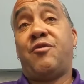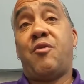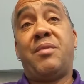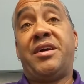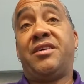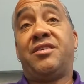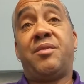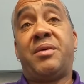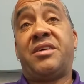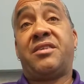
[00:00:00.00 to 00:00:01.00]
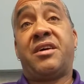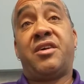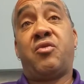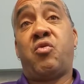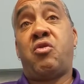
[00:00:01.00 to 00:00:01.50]
For me, it's the best thing
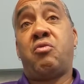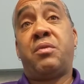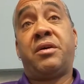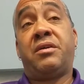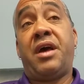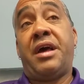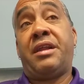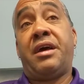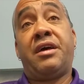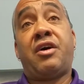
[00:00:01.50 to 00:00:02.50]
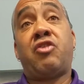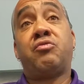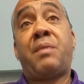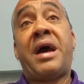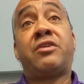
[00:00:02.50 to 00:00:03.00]
in the world, and it goes
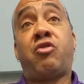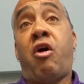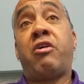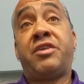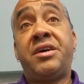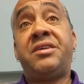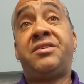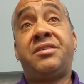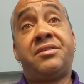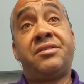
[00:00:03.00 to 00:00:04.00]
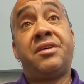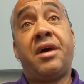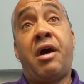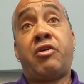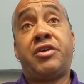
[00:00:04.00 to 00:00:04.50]
back to our teachings
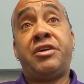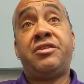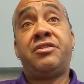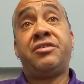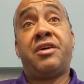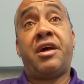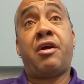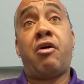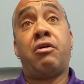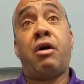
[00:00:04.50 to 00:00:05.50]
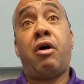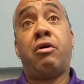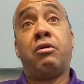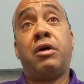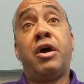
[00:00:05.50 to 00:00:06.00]
and
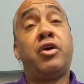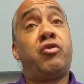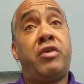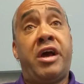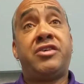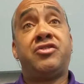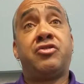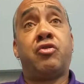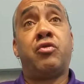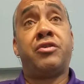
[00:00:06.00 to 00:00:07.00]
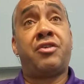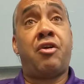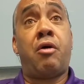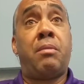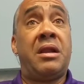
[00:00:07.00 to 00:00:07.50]
our creation stories and
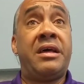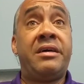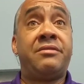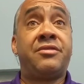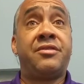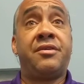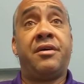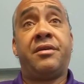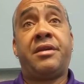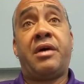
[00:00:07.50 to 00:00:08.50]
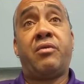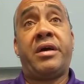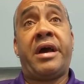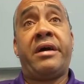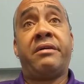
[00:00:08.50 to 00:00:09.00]
our beliefs that we
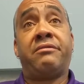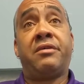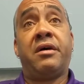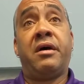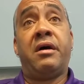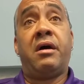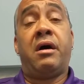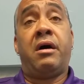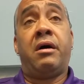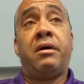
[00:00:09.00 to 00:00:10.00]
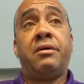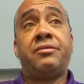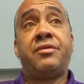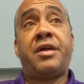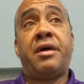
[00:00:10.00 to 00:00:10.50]
have,
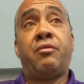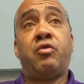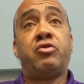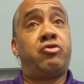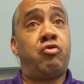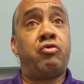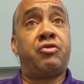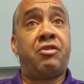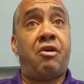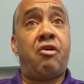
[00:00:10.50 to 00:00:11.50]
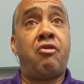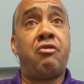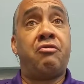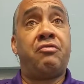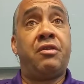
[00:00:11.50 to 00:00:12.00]
that we're stewards of the
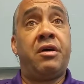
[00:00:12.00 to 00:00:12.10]
earth,